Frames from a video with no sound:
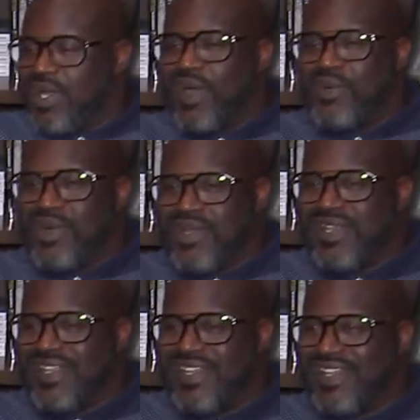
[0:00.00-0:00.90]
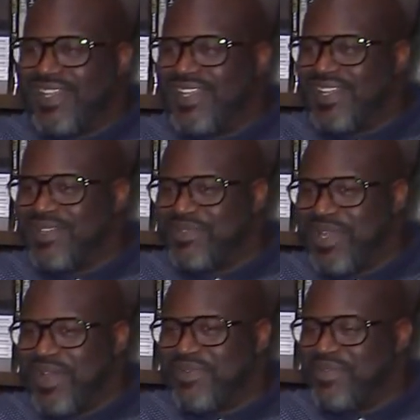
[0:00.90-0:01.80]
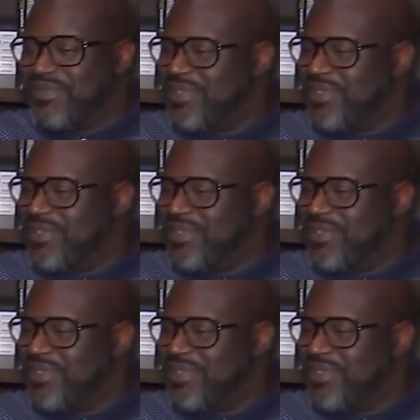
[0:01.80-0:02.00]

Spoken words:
One of those is